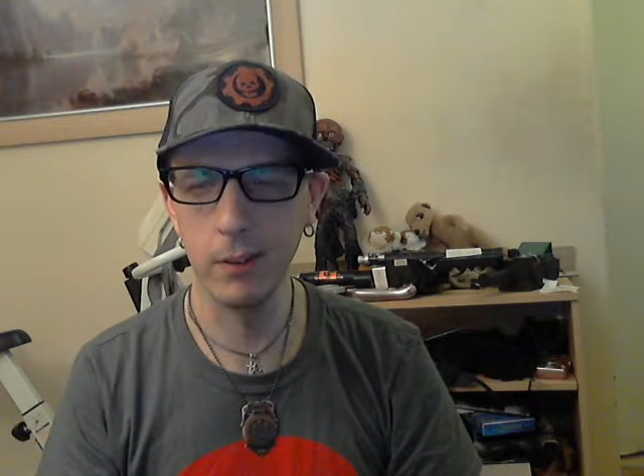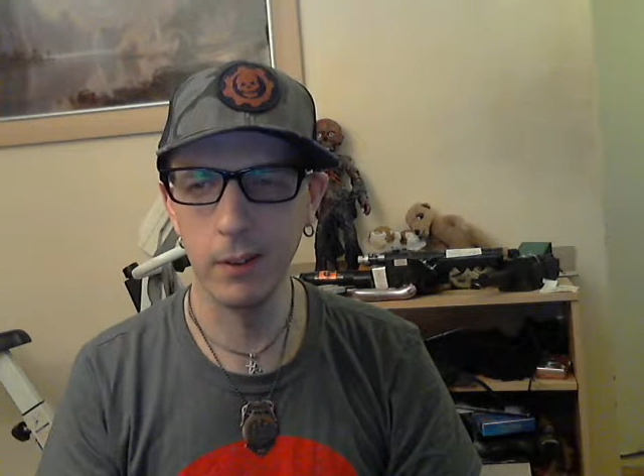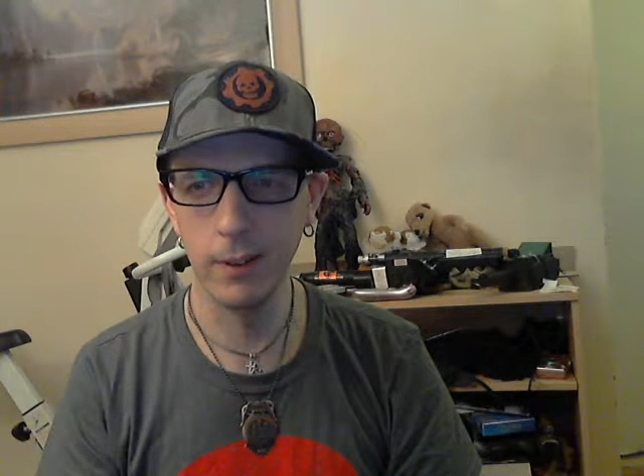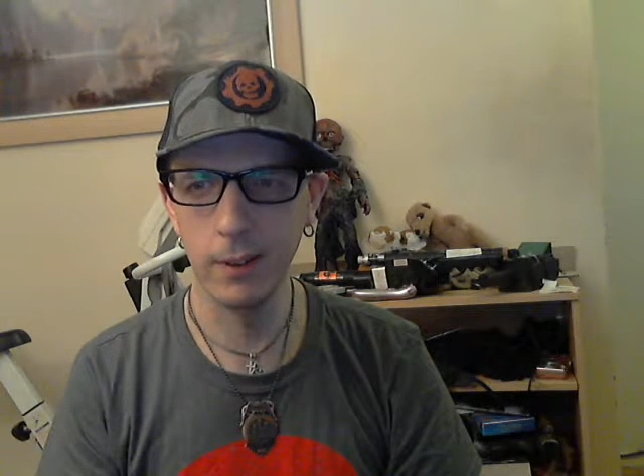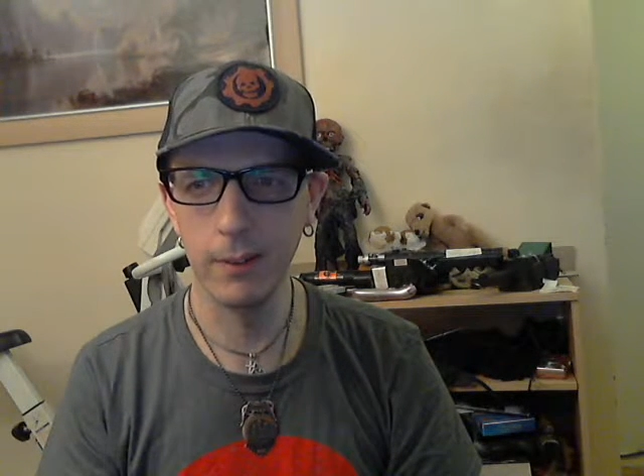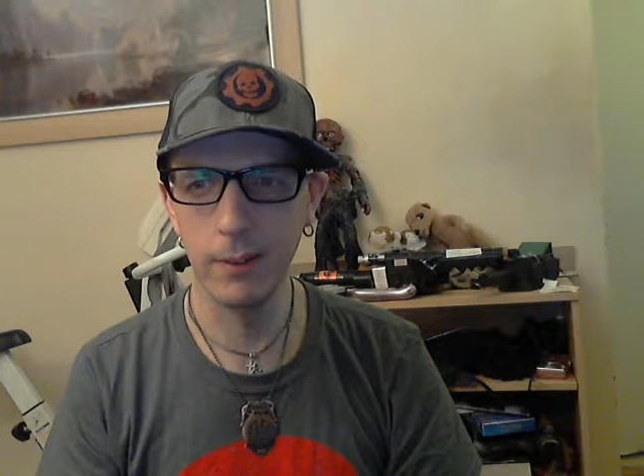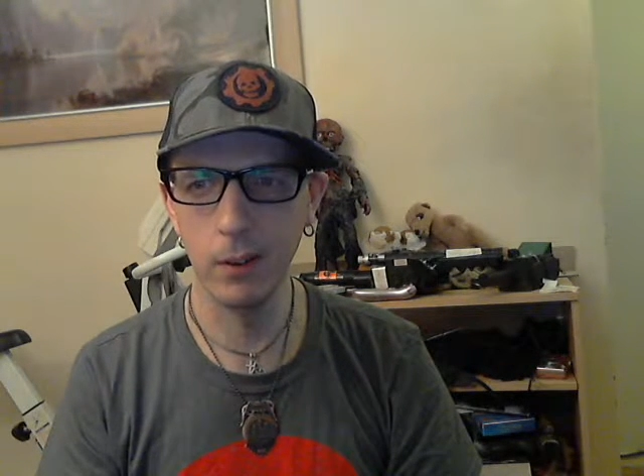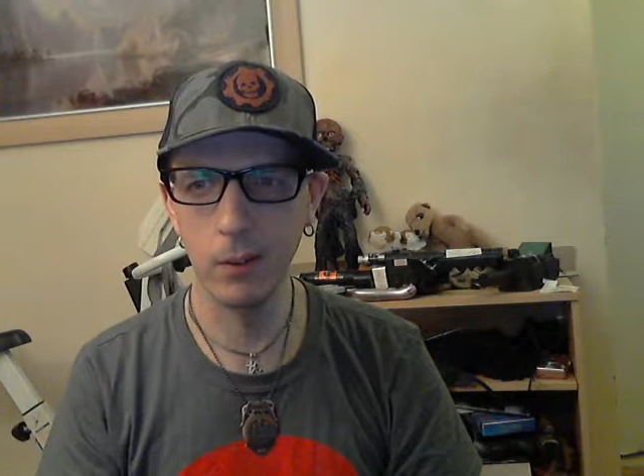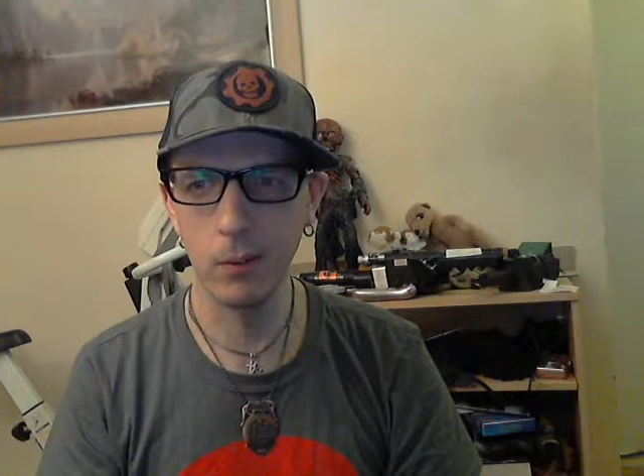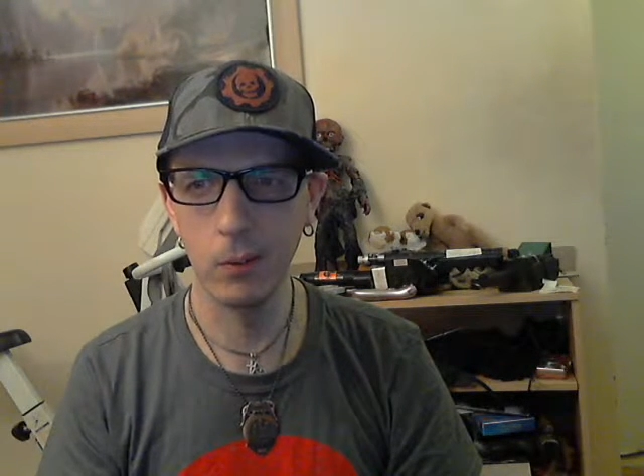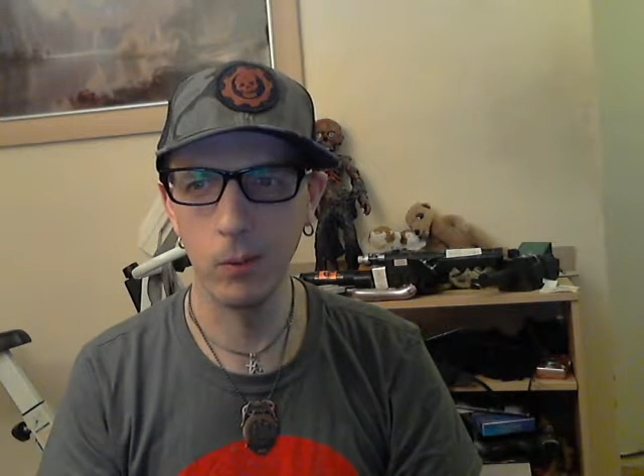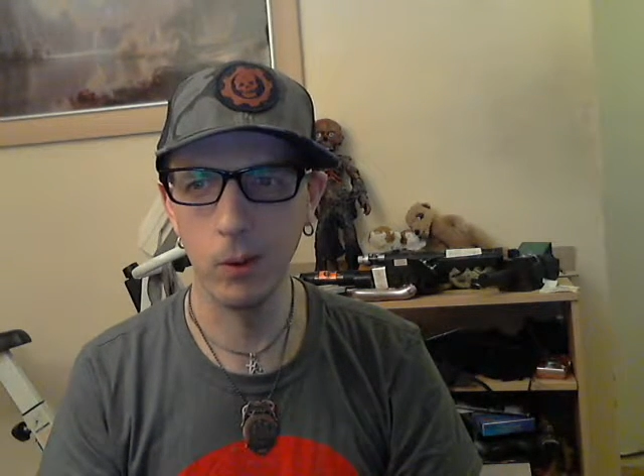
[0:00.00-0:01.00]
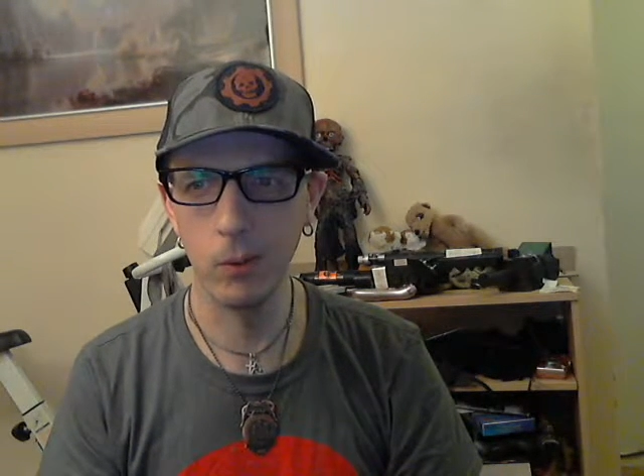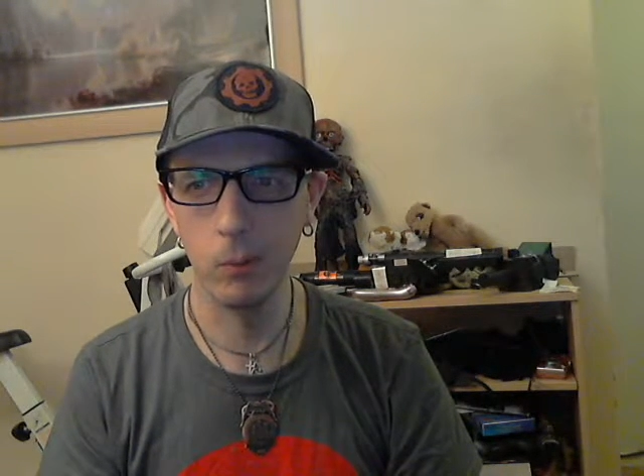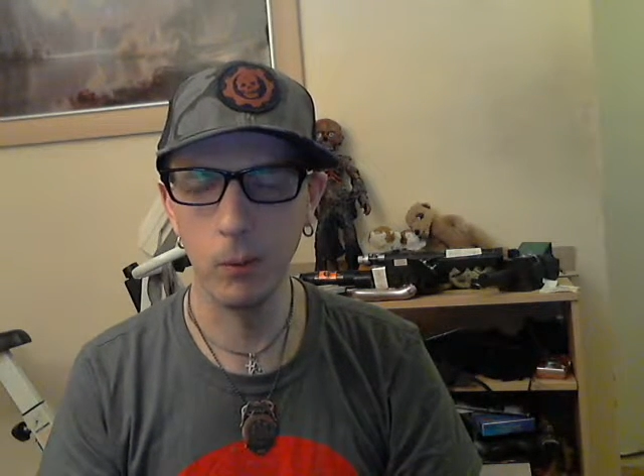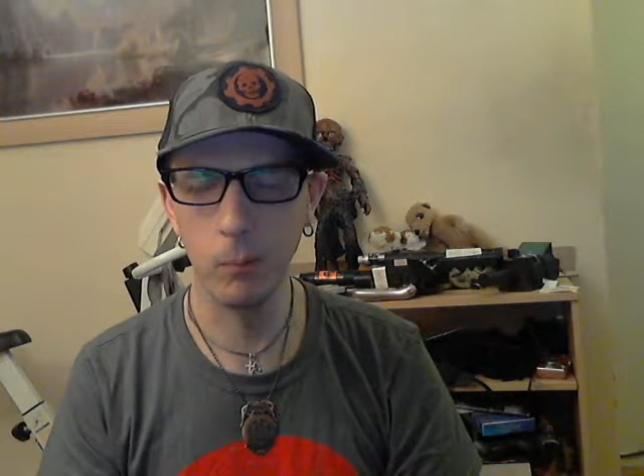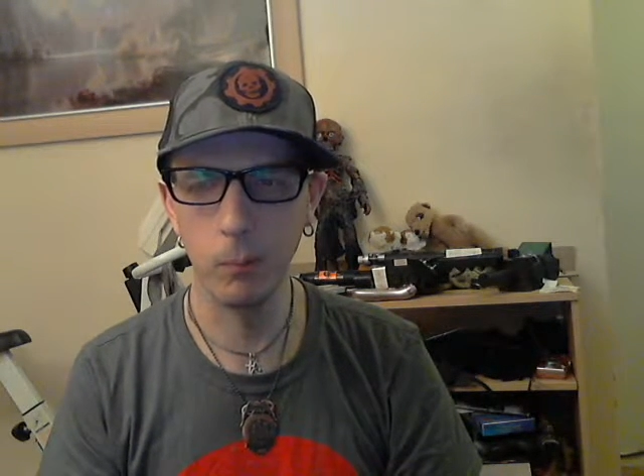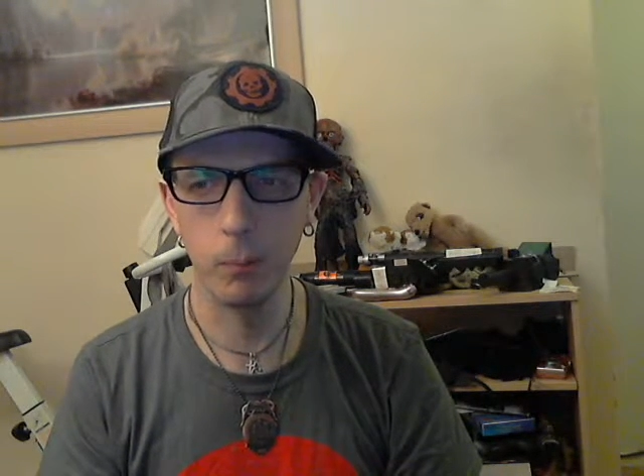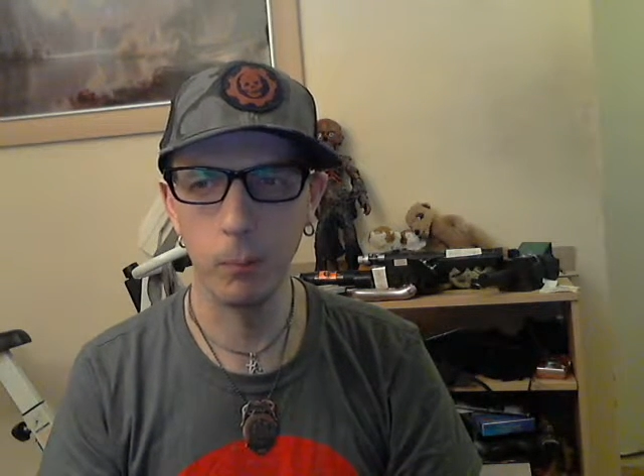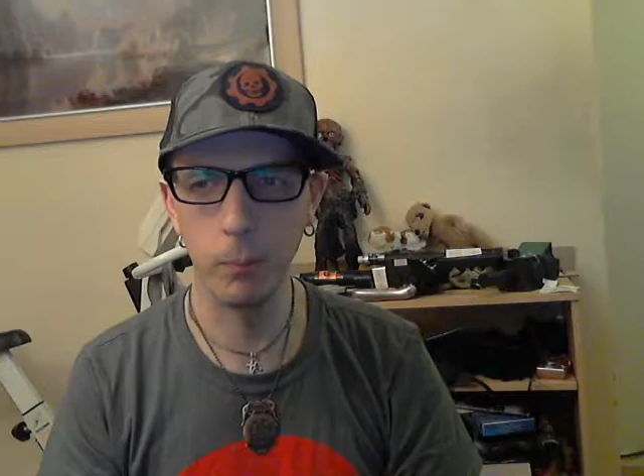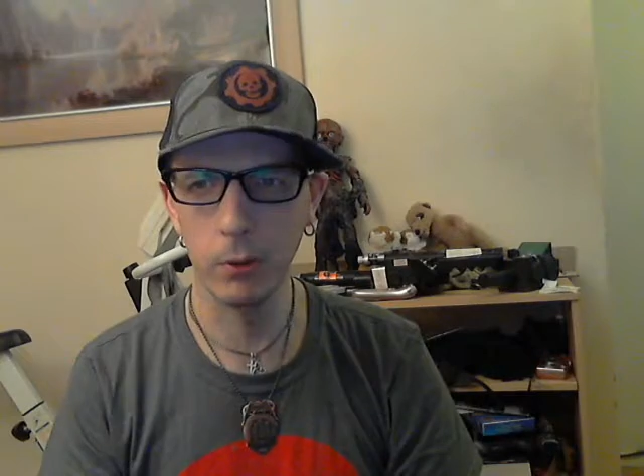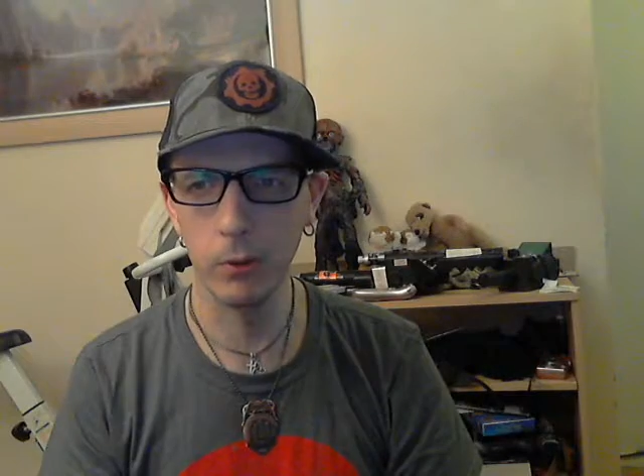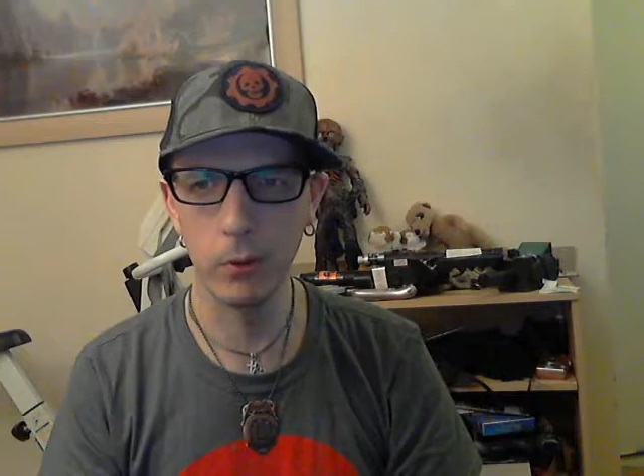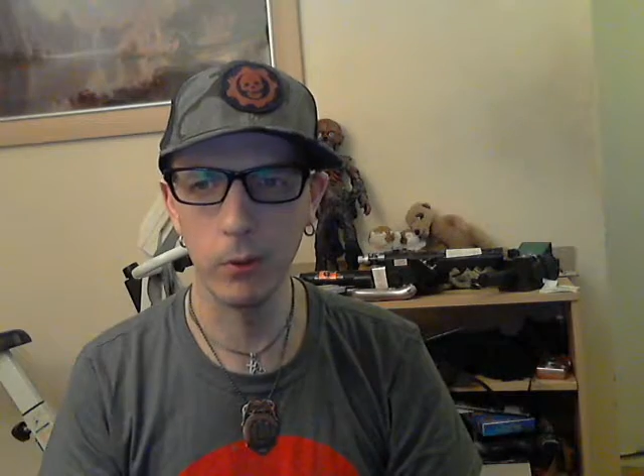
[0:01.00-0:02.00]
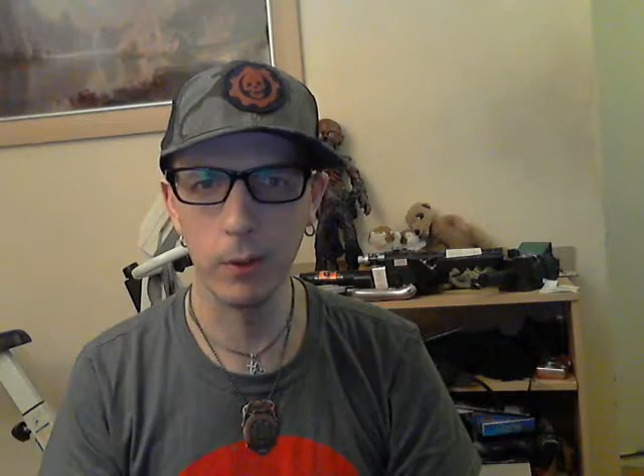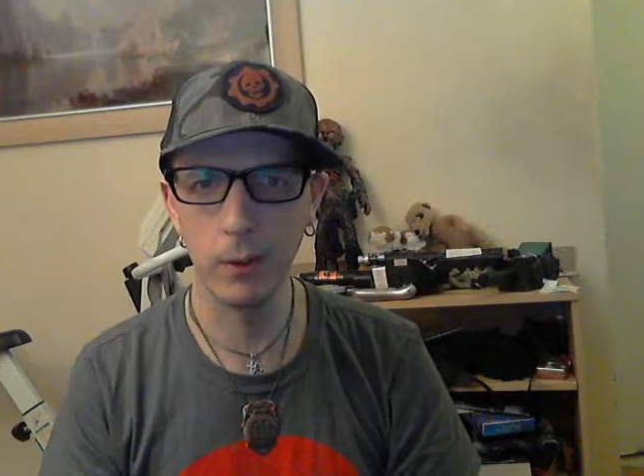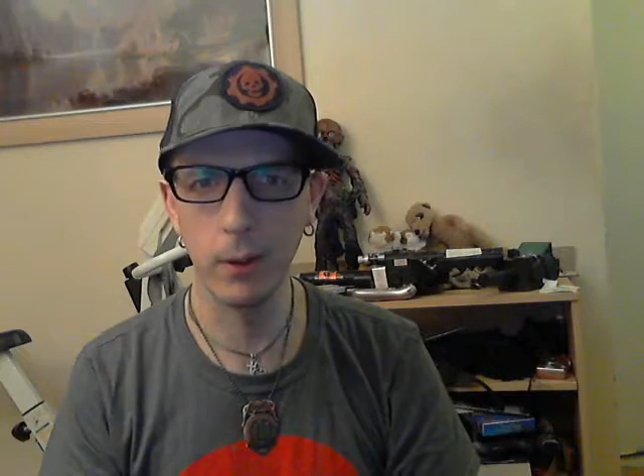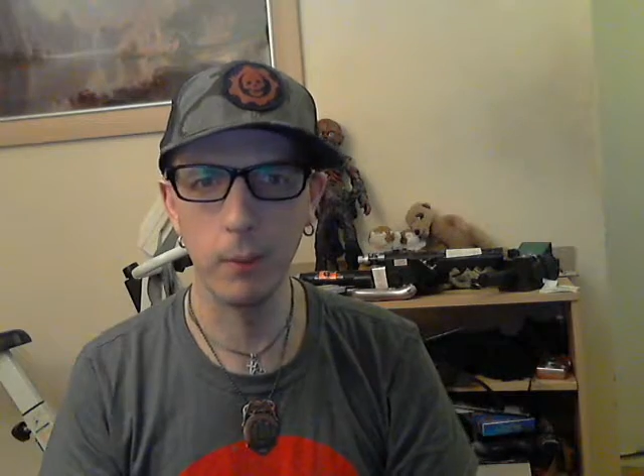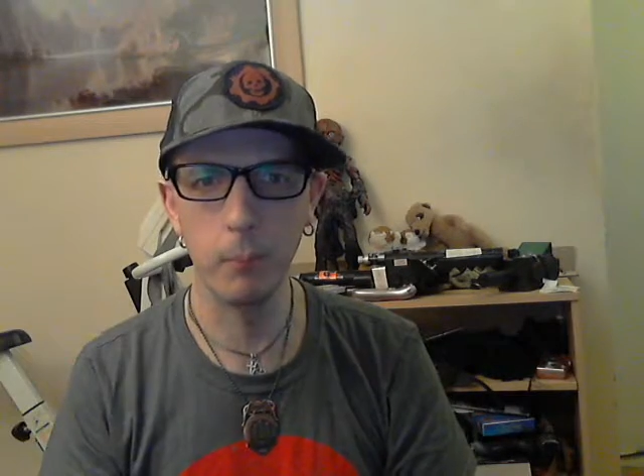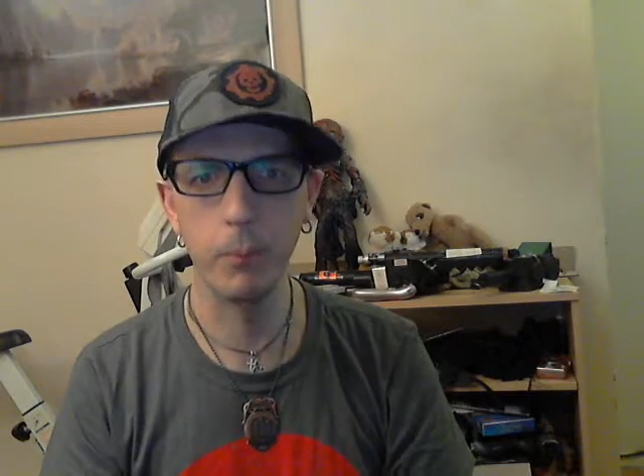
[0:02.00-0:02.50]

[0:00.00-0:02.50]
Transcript: and they all went puzzled and that.